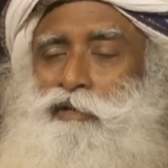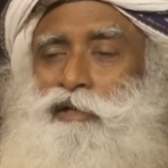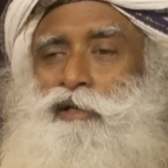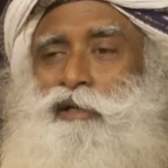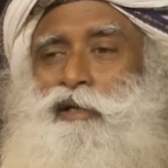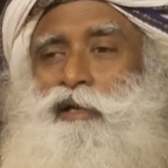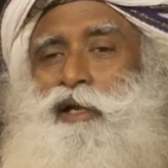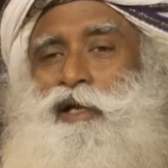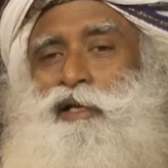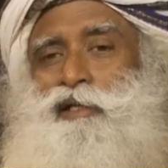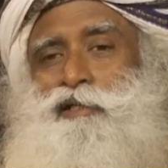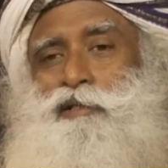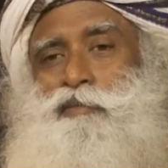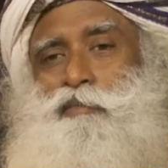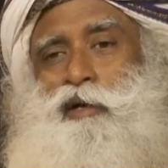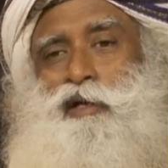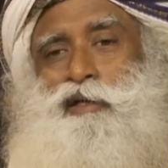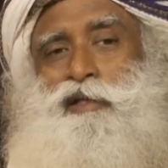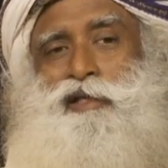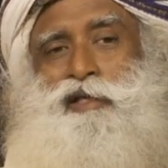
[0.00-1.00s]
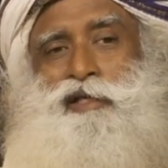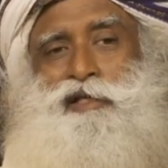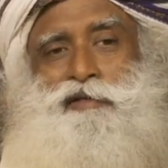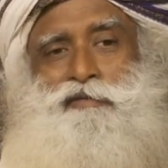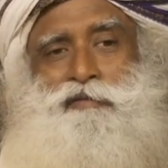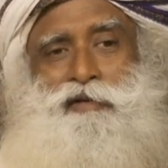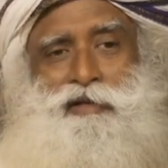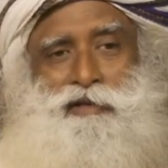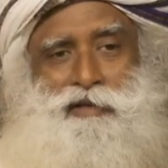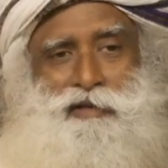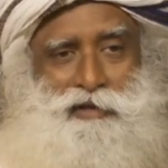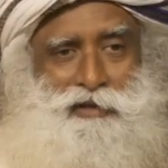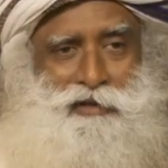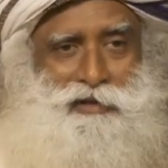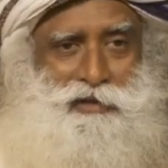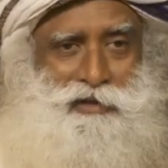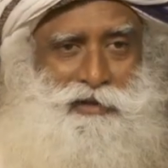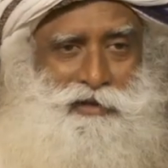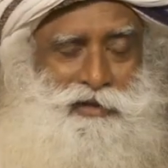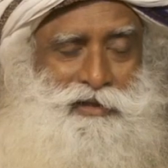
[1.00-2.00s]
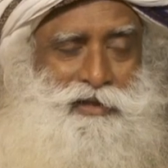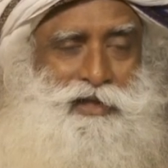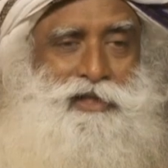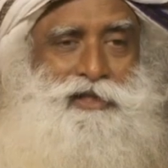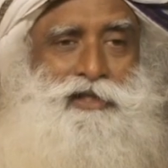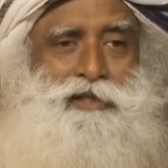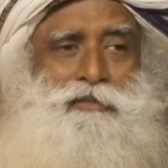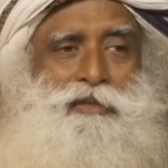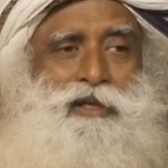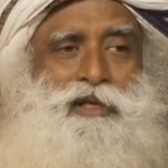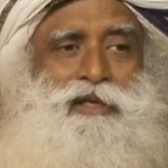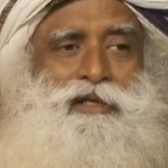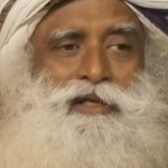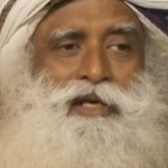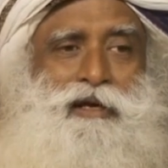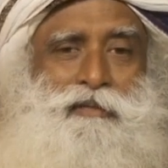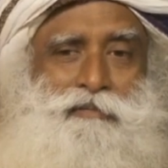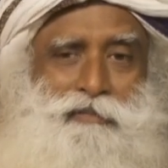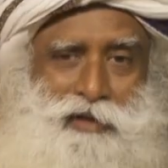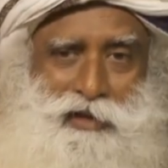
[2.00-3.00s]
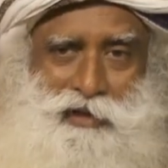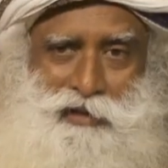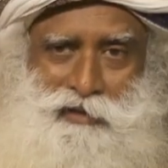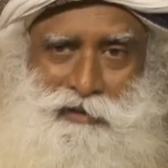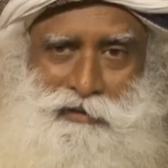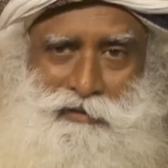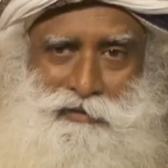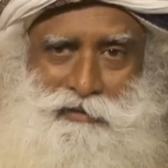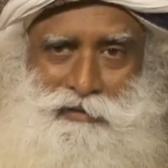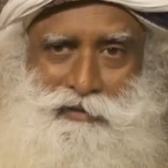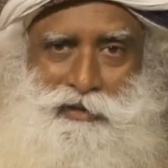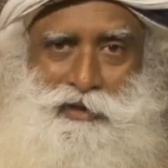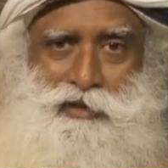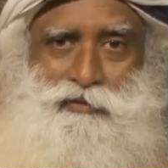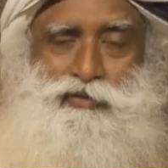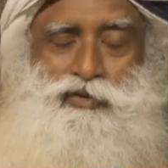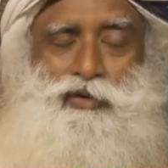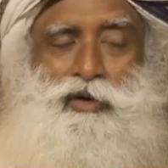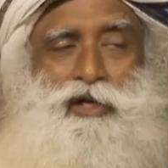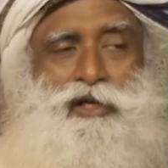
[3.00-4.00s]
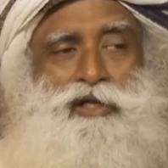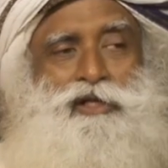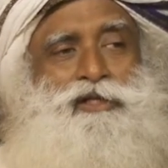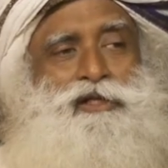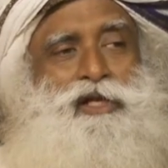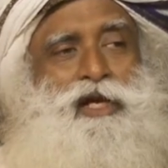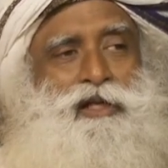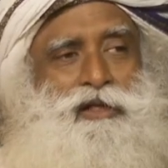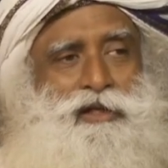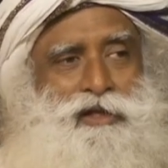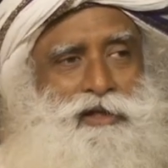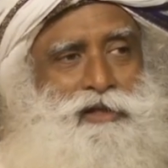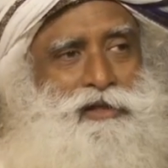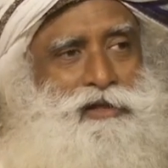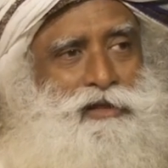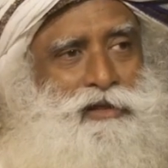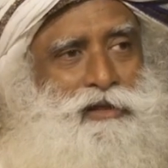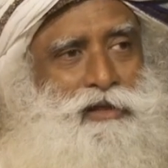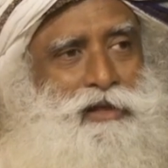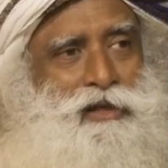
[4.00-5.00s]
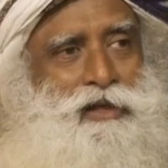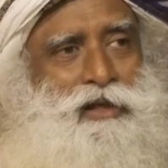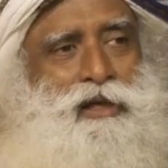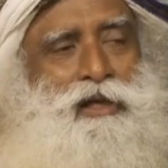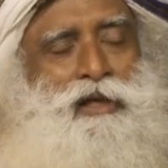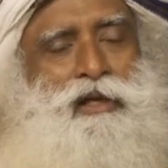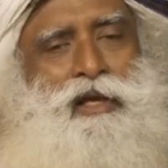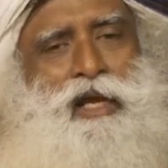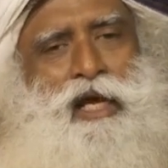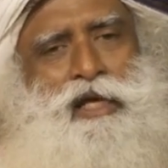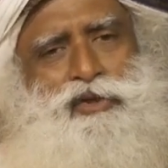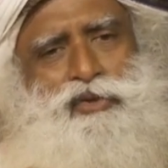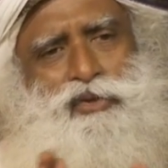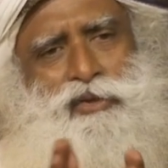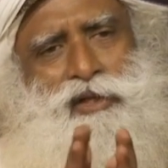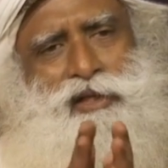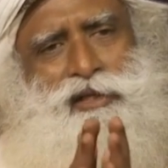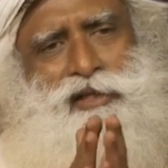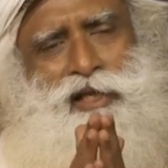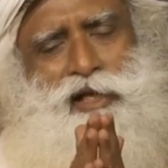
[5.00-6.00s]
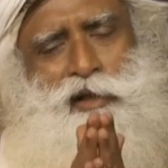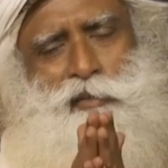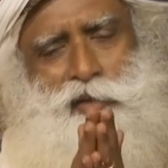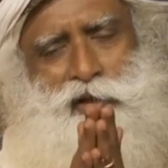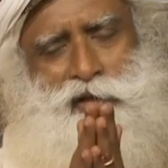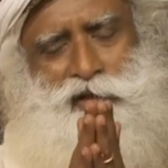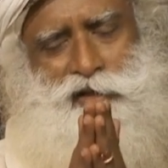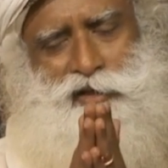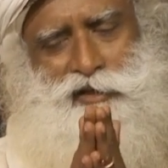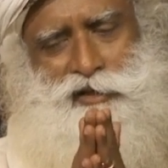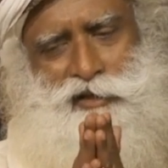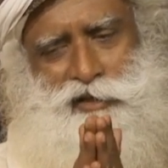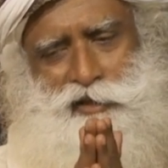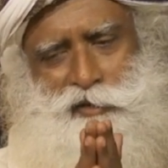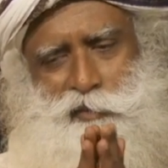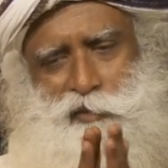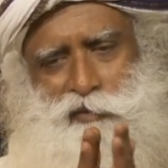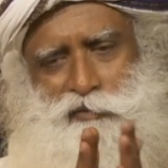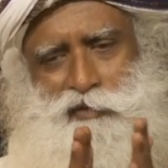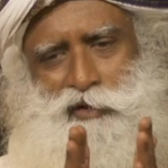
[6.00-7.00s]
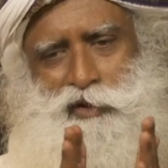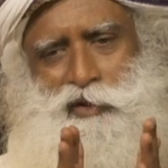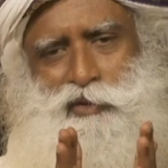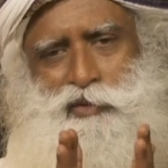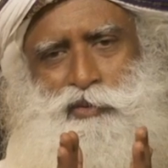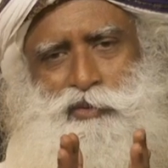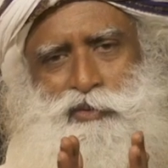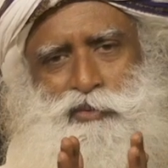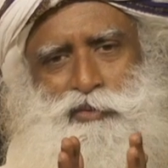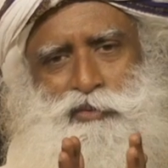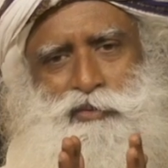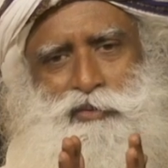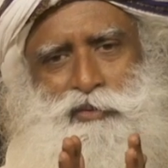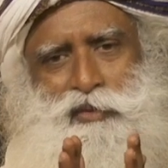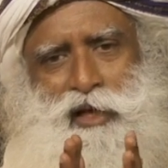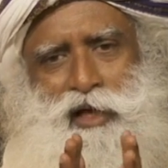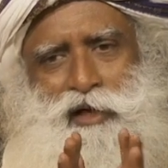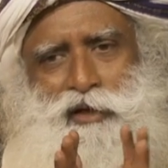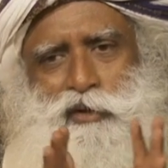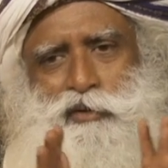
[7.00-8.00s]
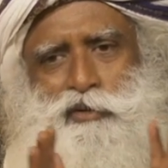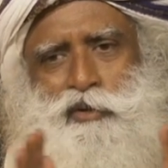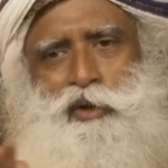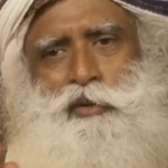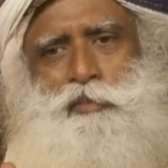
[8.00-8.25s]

great smart things we are thinking doesn't mean a damn thing. If you understand this, naturally there will be a distance between you and your thought